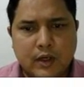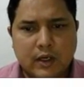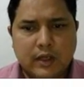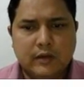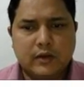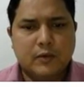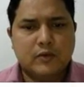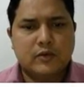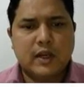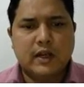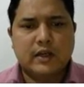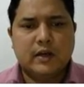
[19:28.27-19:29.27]
Like
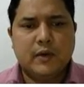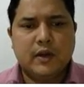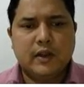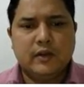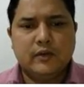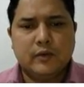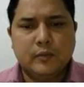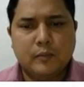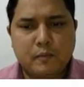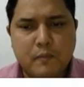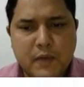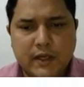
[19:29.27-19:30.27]
suppose activities
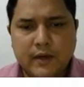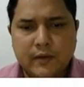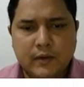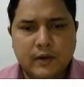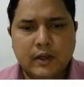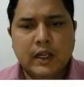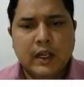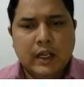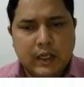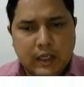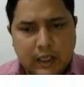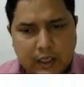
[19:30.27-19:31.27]
B
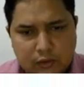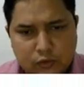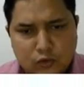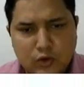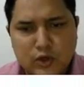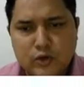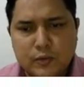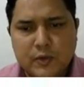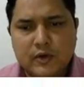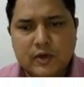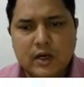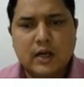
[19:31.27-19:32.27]
is going to be
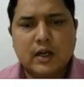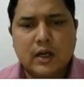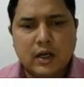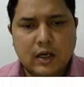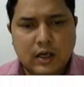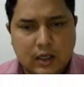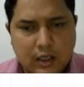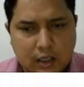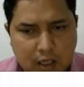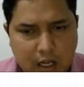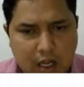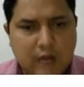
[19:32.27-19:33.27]
start
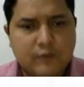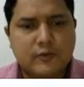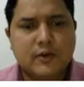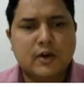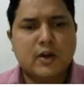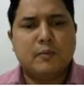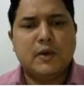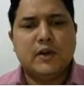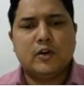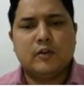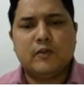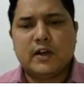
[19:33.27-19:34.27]
after
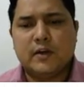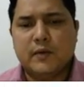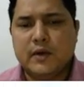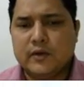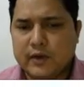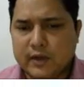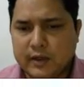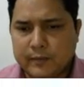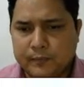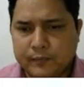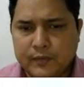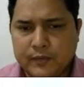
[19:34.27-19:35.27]
completion of activities A.
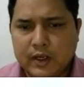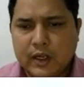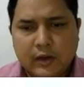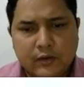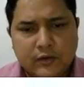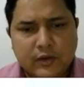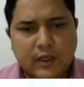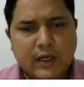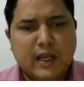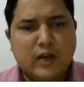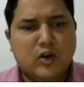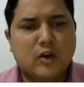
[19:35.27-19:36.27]
C
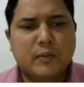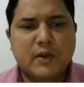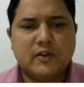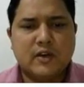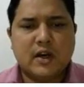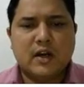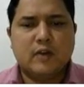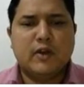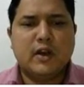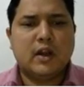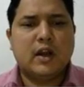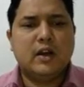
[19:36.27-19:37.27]
cannot be start
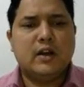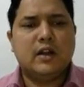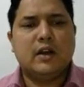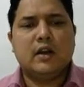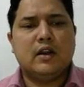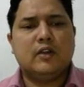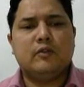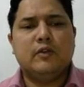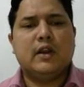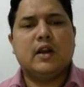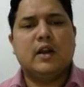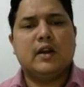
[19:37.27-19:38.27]
unless
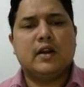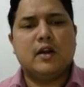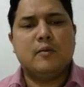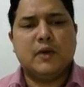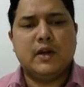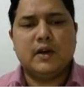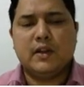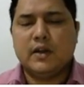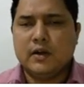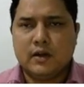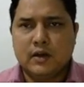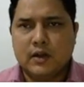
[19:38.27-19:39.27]
we can complete the
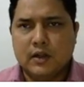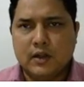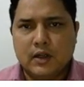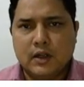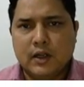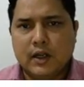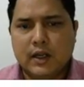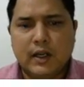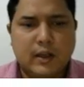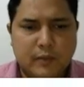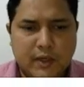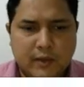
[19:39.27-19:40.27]
A
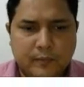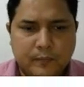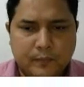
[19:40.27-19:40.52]
and B.